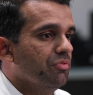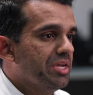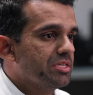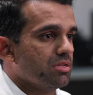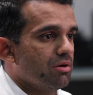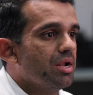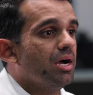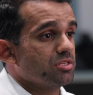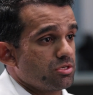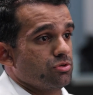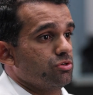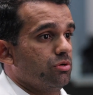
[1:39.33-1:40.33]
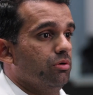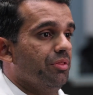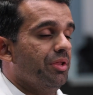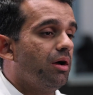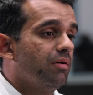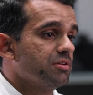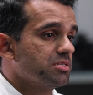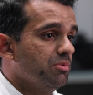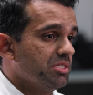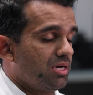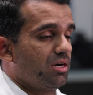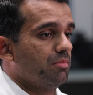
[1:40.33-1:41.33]
know, things that are not surgical. And then obviously
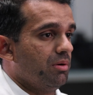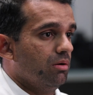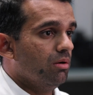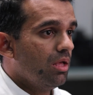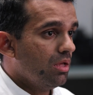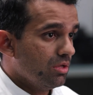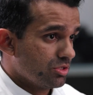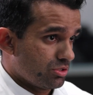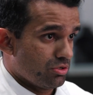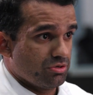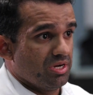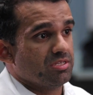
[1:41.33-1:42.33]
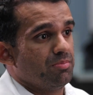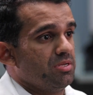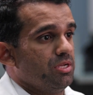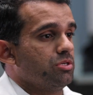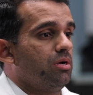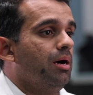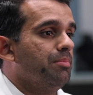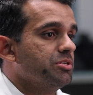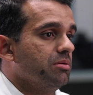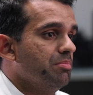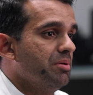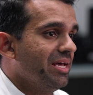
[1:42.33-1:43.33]
we talk about surgery as a potential
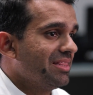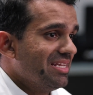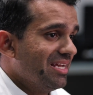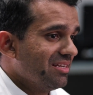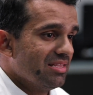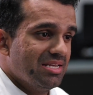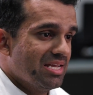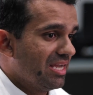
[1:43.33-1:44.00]
option. But at the end of the